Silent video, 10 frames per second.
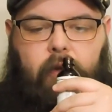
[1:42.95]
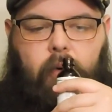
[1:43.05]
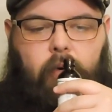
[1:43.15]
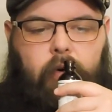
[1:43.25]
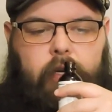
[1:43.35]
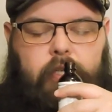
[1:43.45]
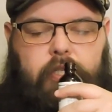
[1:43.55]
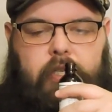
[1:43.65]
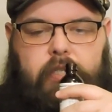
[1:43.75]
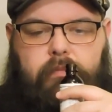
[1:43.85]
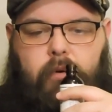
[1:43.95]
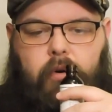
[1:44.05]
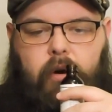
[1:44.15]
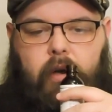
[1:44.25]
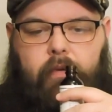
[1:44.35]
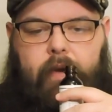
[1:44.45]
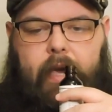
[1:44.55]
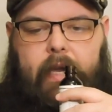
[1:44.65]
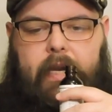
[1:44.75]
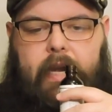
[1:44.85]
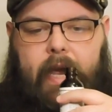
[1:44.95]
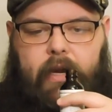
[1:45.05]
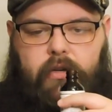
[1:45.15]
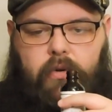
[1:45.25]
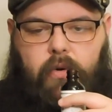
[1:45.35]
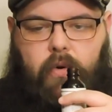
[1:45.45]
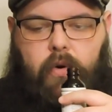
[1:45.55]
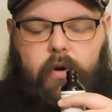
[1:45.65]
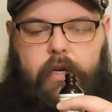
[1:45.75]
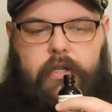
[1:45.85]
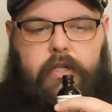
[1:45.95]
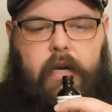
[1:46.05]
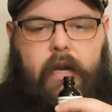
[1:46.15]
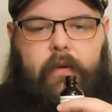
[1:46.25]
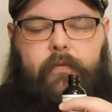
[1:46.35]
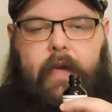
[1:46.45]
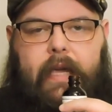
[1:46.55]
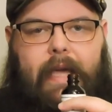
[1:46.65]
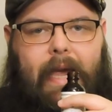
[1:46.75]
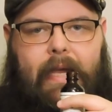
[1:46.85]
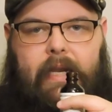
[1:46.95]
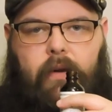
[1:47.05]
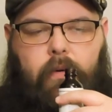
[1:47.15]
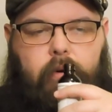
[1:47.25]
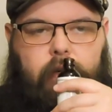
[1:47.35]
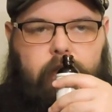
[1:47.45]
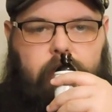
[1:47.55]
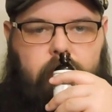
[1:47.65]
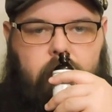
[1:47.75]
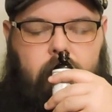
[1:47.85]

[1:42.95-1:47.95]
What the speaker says: The orange is more of a natural orange, not a fake candy orange.